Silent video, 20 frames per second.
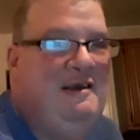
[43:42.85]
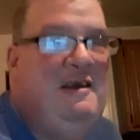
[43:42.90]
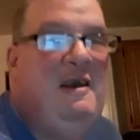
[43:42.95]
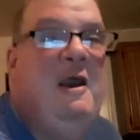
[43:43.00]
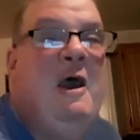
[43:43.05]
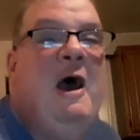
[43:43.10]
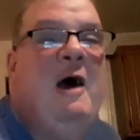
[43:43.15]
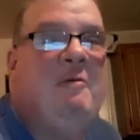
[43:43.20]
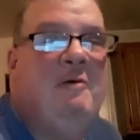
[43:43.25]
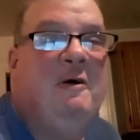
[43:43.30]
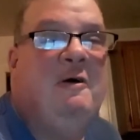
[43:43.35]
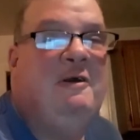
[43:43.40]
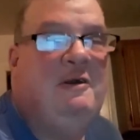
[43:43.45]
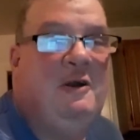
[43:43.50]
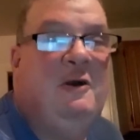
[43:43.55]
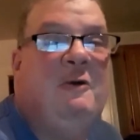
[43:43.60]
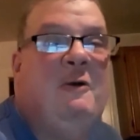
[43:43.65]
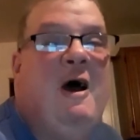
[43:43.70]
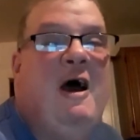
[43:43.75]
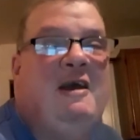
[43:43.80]
Yeah,
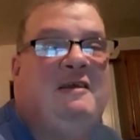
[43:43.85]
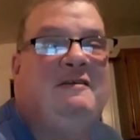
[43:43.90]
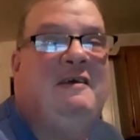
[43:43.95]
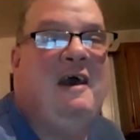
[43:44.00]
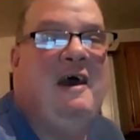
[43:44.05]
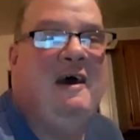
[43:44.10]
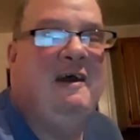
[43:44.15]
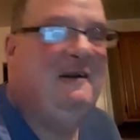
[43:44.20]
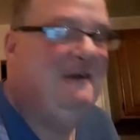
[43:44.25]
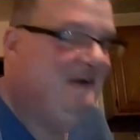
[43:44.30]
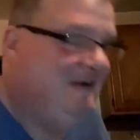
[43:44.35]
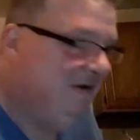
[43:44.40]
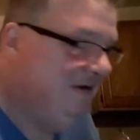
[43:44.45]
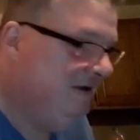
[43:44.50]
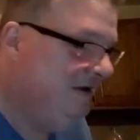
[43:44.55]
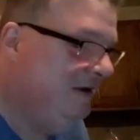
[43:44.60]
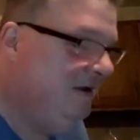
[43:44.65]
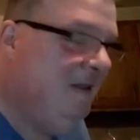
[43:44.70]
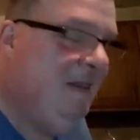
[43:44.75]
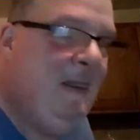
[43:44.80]
you're right, Dan.
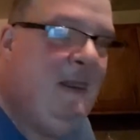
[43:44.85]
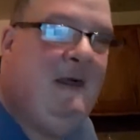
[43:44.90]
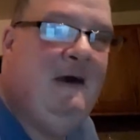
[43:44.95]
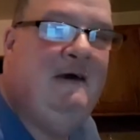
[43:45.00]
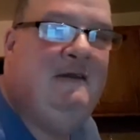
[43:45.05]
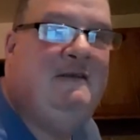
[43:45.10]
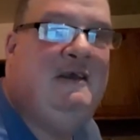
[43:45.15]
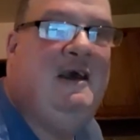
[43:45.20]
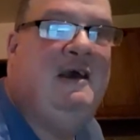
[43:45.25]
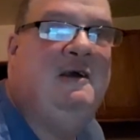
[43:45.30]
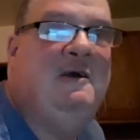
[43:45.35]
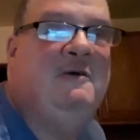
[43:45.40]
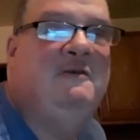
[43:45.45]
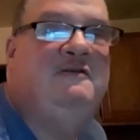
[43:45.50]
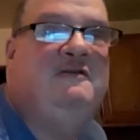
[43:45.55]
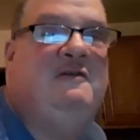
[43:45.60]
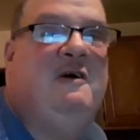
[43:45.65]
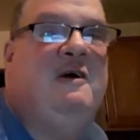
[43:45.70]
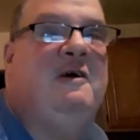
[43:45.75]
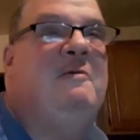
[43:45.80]
Dan
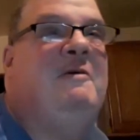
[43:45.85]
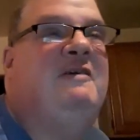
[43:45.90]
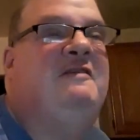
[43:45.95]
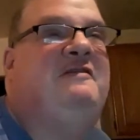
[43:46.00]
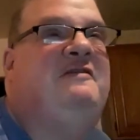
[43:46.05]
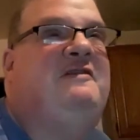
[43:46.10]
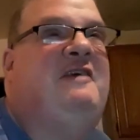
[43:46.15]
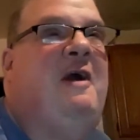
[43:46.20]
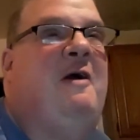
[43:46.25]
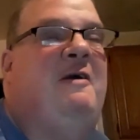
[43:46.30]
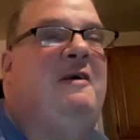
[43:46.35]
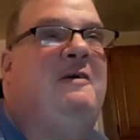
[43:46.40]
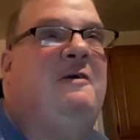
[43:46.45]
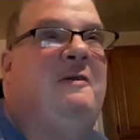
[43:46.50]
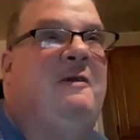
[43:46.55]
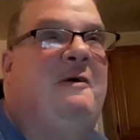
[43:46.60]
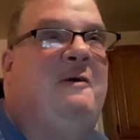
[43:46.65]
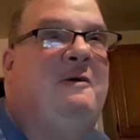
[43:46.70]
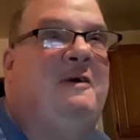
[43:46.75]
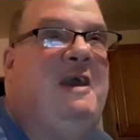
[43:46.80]
goes, talk about scaring your
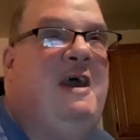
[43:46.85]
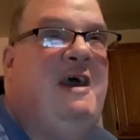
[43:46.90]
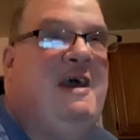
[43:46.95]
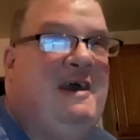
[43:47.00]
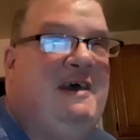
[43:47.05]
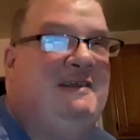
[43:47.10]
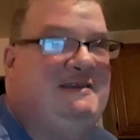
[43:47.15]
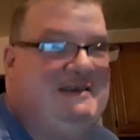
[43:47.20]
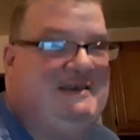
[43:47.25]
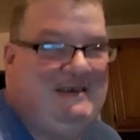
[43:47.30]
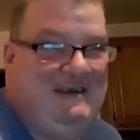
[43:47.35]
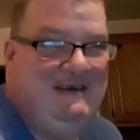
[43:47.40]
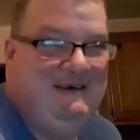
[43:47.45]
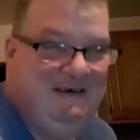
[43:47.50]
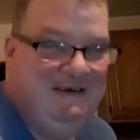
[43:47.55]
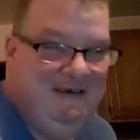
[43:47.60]
little kids.